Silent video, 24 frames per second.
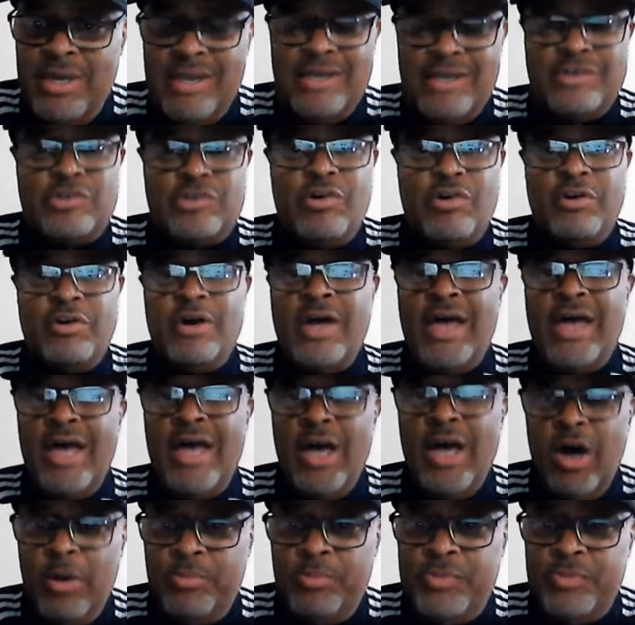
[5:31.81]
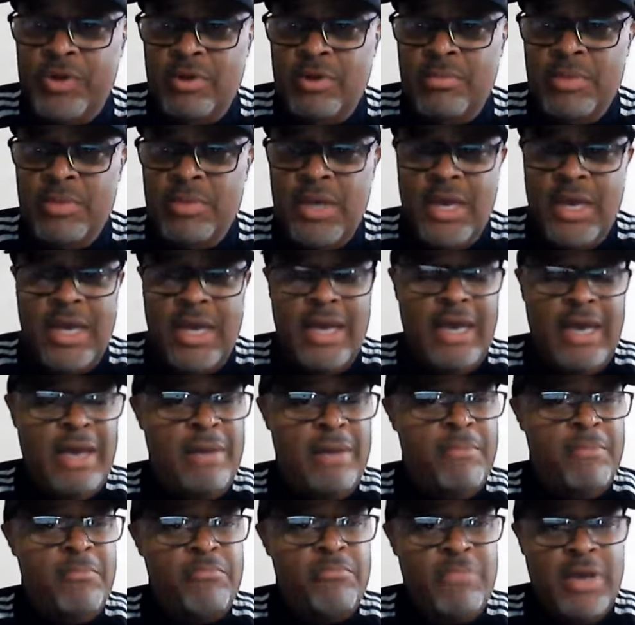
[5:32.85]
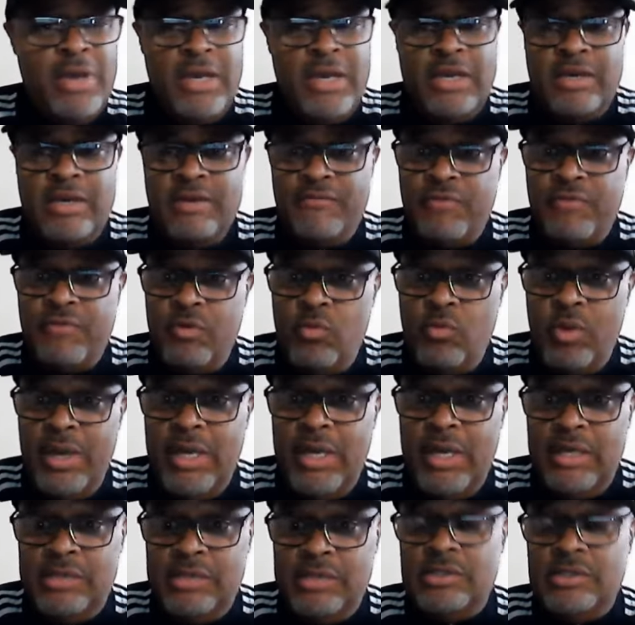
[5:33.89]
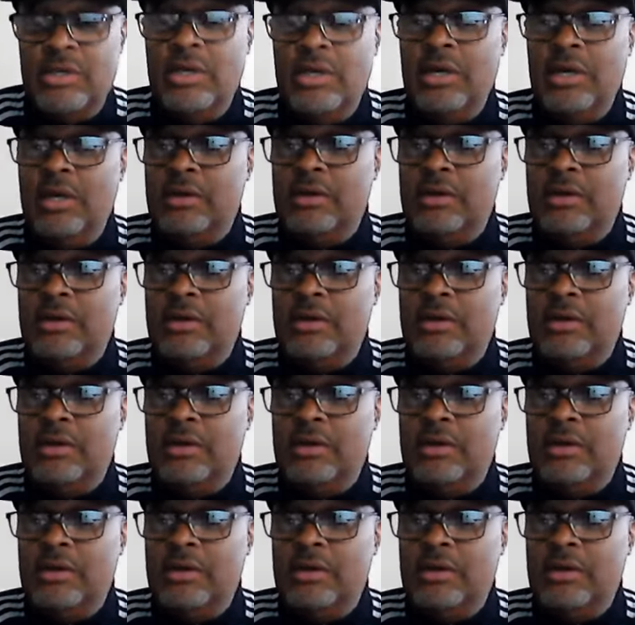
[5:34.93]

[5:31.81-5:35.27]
It's going to help them in many different ways.